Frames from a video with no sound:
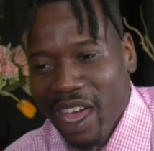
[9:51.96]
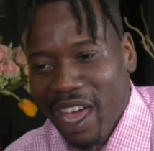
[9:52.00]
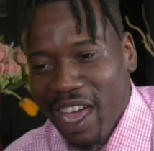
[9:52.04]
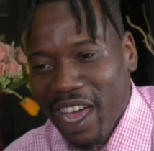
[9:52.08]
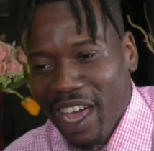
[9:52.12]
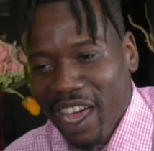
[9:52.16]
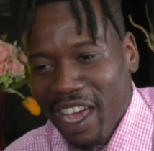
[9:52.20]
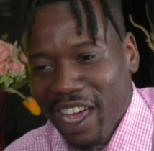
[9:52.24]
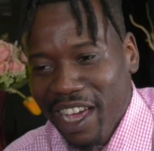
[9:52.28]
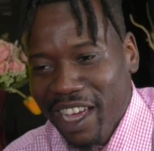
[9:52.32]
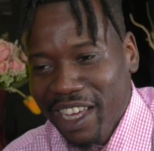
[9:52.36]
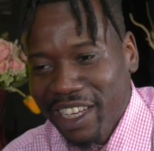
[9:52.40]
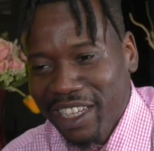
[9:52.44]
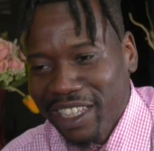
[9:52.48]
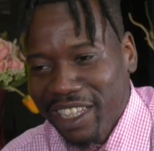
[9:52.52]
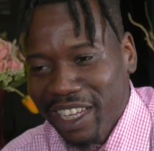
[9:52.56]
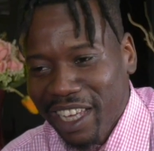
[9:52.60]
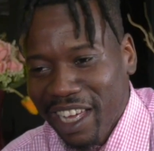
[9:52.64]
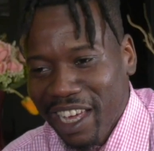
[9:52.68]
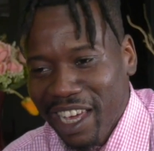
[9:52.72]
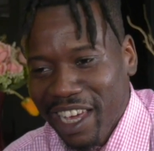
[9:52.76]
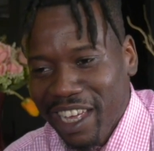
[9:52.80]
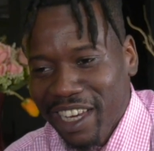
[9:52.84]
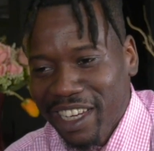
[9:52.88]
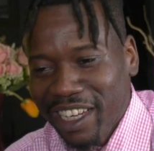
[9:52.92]
And
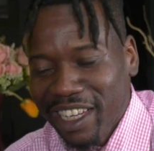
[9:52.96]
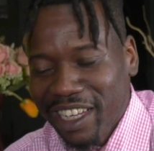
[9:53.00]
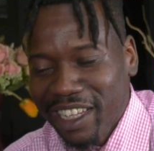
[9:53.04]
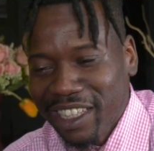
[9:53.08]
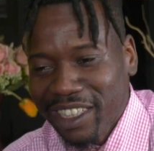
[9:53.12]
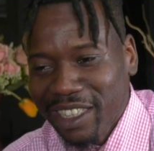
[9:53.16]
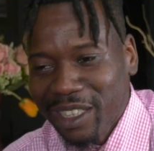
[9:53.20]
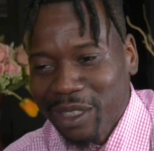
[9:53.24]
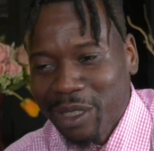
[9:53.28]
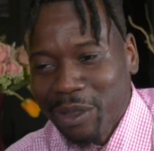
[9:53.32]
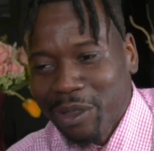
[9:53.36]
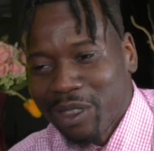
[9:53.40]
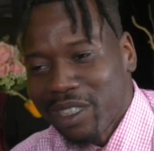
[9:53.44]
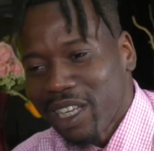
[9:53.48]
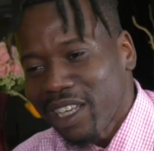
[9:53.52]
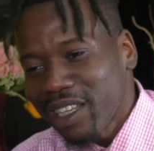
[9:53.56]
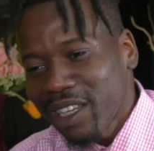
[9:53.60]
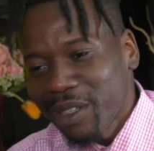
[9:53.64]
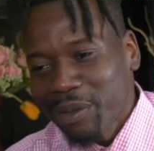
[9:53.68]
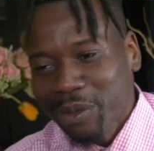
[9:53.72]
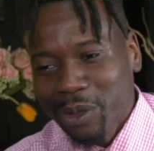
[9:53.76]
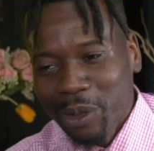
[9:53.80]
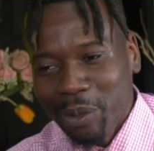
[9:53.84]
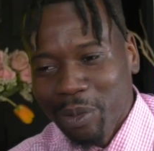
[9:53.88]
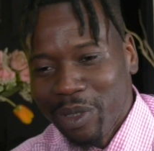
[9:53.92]
that
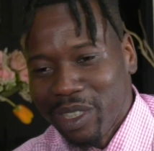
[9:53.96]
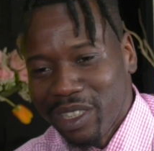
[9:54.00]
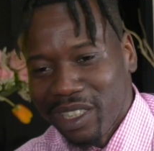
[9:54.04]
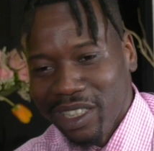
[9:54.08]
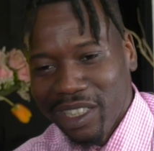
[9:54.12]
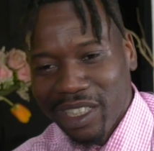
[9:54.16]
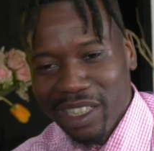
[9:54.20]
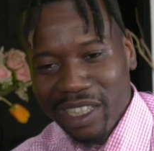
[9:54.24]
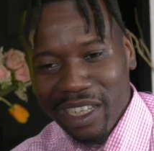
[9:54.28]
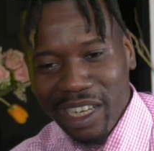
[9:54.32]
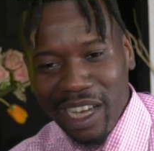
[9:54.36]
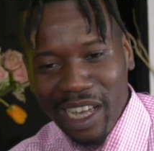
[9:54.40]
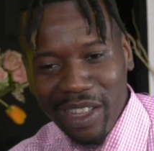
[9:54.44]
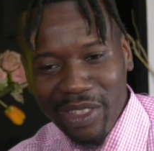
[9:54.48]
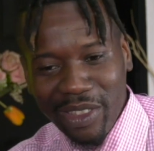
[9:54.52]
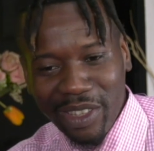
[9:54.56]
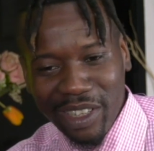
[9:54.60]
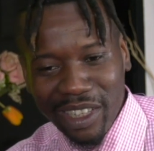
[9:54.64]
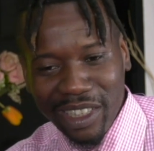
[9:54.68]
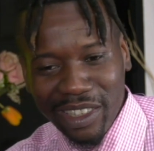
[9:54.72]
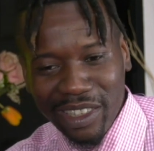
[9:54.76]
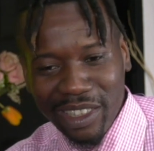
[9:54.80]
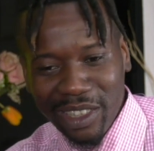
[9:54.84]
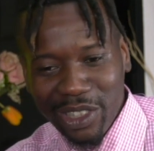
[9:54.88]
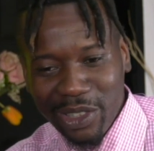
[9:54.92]
duplicity, I
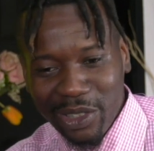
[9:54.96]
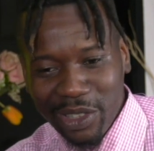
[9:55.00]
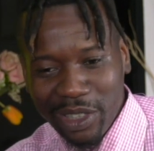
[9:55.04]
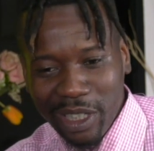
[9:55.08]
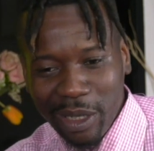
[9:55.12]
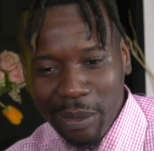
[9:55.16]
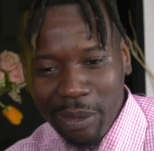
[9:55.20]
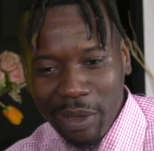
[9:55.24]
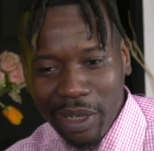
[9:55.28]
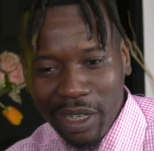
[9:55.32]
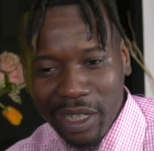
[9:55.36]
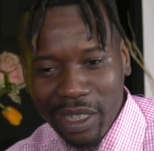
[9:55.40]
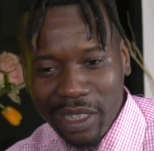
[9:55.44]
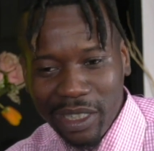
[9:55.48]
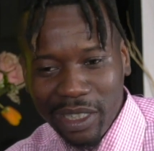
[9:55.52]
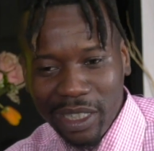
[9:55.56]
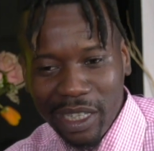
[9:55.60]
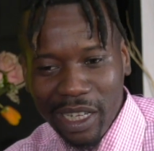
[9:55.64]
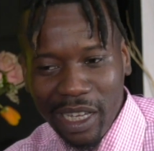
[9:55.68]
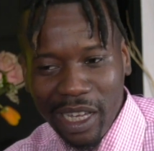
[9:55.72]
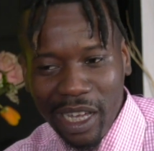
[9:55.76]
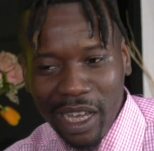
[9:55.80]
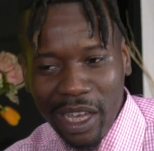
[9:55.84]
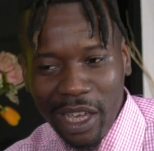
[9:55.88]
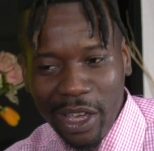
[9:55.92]
think it's interesting because
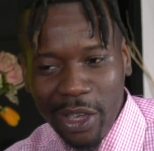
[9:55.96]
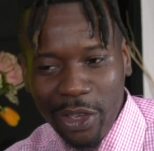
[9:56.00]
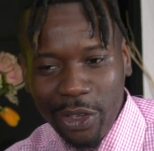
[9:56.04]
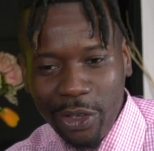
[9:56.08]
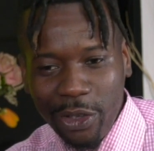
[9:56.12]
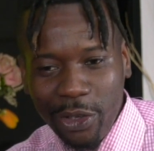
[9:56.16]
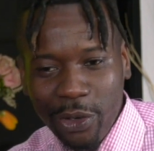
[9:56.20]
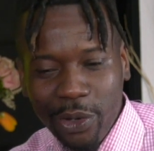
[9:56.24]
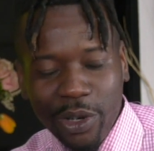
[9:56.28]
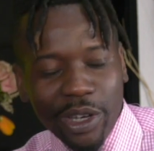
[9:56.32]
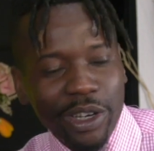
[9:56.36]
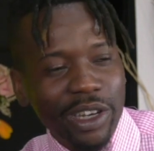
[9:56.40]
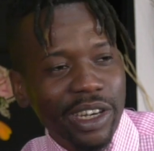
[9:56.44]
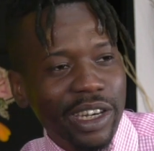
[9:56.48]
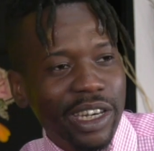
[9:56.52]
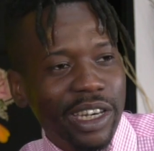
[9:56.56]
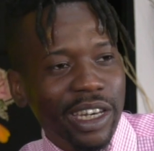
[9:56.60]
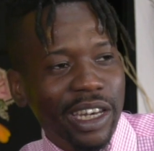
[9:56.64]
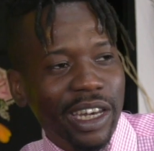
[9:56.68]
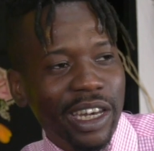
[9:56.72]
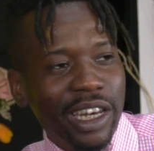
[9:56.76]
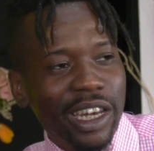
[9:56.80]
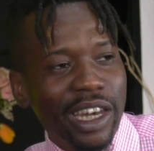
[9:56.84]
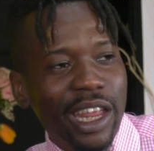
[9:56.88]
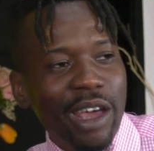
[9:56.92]
you can
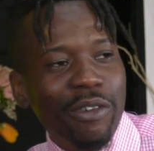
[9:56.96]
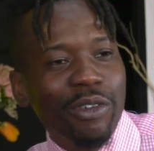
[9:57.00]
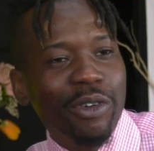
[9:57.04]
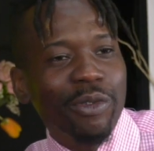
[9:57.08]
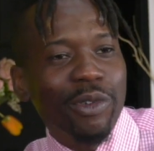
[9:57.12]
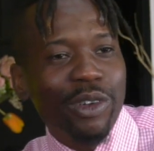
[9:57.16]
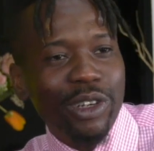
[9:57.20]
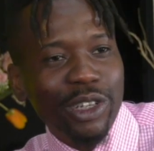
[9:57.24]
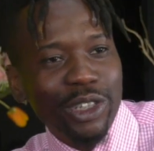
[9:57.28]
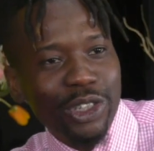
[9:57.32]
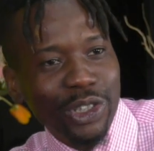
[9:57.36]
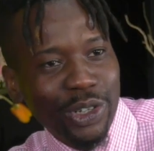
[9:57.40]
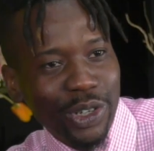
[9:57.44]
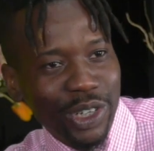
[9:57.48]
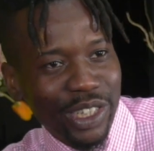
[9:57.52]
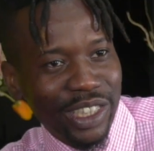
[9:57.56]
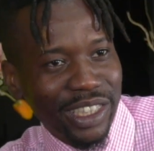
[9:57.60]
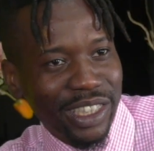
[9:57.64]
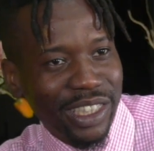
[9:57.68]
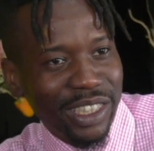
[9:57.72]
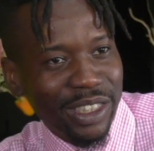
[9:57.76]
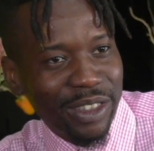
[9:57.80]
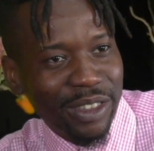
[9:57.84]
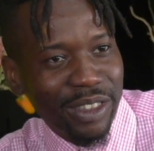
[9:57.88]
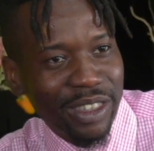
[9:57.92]
never really trust